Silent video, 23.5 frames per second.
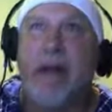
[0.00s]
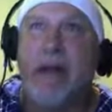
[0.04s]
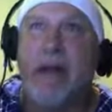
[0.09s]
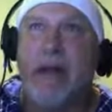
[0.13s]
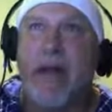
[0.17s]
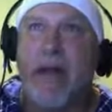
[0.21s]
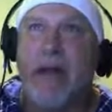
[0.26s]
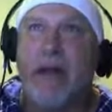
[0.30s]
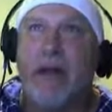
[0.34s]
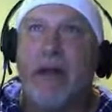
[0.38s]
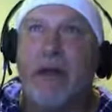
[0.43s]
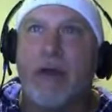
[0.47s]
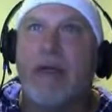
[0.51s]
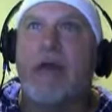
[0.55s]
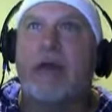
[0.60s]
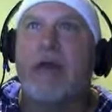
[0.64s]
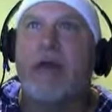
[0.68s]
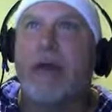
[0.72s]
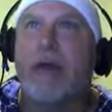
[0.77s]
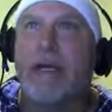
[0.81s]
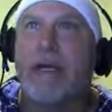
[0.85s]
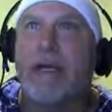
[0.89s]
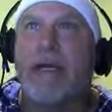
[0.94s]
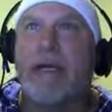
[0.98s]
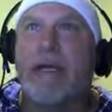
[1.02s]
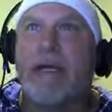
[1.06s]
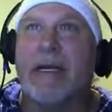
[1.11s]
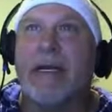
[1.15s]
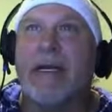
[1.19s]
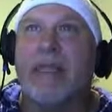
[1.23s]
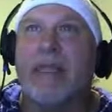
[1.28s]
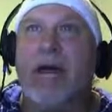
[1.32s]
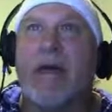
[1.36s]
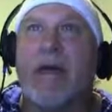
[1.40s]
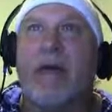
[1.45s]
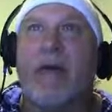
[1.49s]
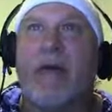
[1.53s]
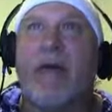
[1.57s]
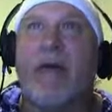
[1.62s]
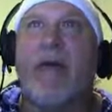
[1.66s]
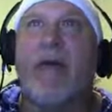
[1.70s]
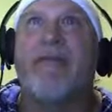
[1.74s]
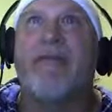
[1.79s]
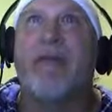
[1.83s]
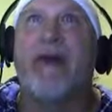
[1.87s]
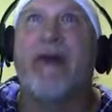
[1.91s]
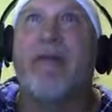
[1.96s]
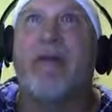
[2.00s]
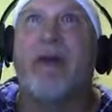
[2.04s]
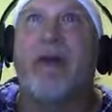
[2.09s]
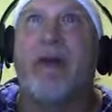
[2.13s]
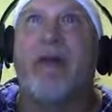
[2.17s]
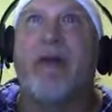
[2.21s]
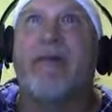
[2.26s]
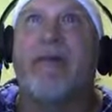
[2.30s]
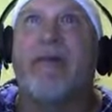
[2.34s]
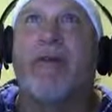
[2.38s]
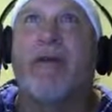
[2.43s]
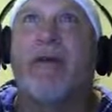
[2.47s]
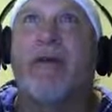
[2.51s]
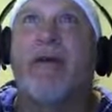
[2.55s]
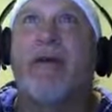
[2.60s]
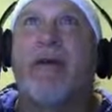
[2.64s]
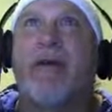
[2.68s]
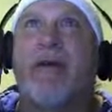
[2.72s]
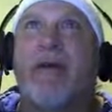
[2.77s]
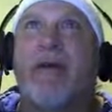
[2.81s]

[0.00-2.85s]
Okay, you're looking at a tidal wave coming over